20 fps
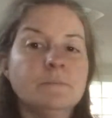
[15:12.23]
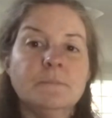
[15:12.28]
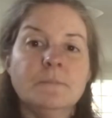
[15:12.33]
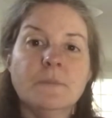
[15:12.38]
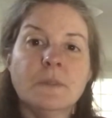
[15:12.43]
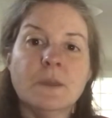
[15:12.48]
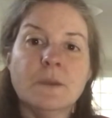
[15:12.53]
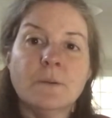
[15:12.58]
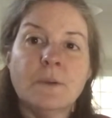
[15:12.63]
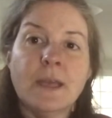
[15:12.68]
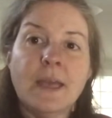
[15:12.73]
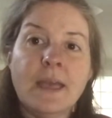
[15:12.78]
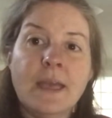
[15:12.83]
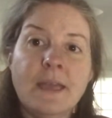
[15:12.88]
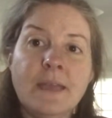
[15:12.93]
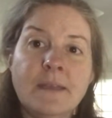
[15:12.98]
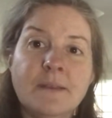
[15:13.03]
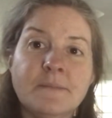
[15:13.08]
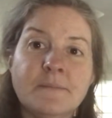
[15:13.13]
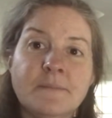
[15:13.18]
Okay?
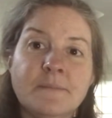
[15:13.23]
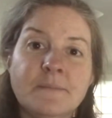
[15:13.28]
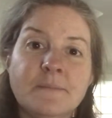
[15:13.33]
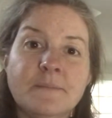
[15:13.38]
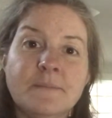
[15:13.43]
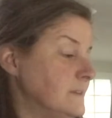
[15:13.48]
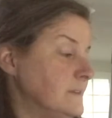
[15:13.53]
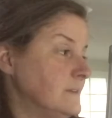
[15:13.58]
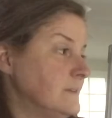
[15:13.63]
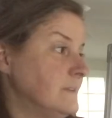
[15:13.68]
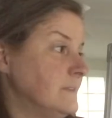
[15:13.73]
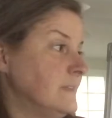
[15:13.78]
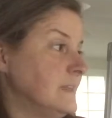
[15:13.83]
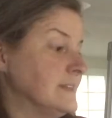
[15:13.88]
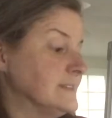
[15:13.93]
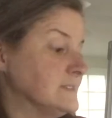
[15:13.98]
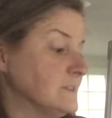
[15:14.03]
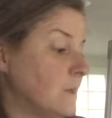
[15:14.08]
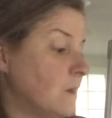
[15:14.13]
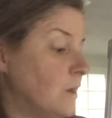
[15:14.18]

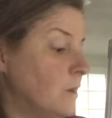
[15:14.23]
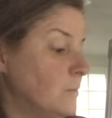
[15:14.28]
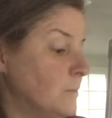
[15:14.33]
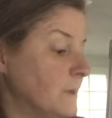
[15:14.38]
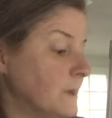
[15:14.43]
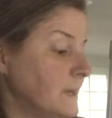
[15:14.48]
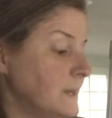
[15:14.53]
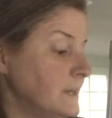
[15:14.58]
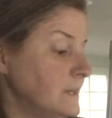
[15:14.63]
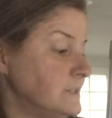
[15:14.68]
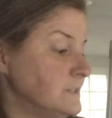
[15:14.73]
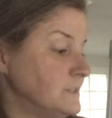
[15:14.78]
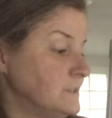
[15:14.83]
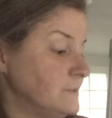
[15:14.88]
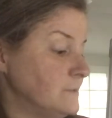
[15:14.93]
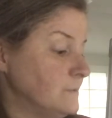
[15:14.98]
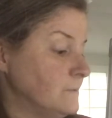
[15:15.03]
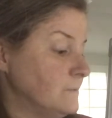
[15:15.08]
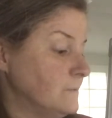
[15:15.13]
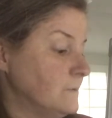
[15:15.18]
That's all we're going to
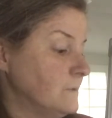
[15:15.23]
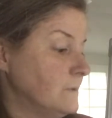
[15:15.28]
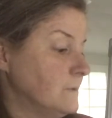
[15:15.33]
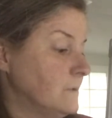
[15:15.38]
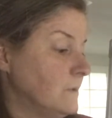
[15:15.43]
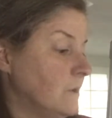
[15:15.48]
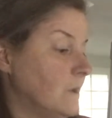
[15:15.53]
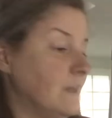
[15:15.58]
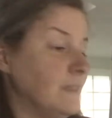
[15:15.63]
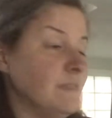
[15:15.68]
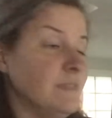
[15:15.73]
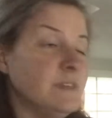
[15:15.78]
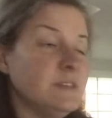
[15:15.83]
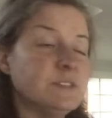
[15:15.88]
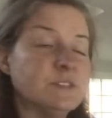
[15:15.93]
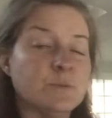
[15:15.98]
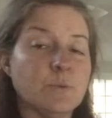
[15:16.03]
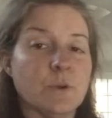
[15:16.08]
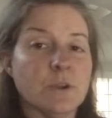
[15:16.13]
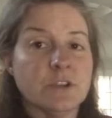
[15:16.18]
do on
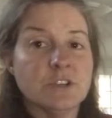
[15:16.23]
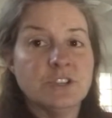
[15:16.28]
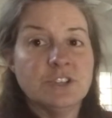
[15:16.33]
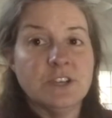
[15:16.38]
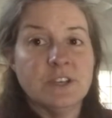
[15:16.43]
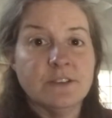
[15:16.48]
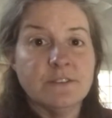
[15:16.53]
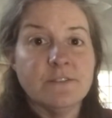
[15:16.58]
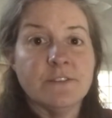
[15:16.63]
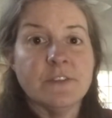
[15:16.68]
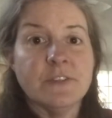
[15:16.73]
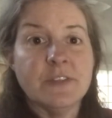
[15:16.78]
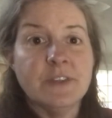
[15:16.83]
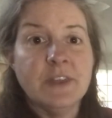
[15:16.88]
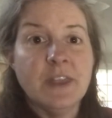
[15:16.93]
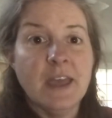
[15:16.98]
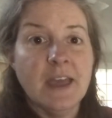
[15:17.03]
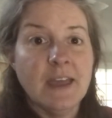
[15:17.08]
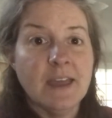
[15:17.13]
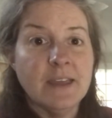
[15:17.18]
this worksheet for the
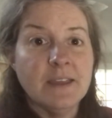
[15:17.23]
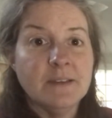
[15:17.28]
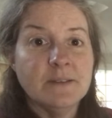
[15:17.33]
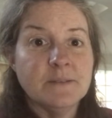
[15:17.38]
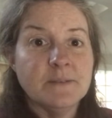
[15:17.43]
day.